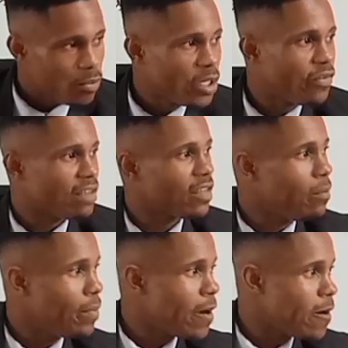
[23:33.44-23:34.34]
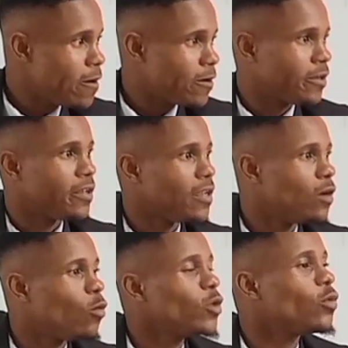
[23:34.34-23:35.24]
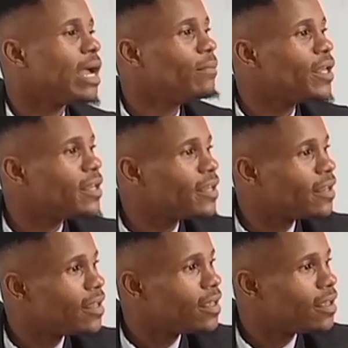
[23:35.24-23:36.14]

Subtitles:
But if I say bird, what do I mean?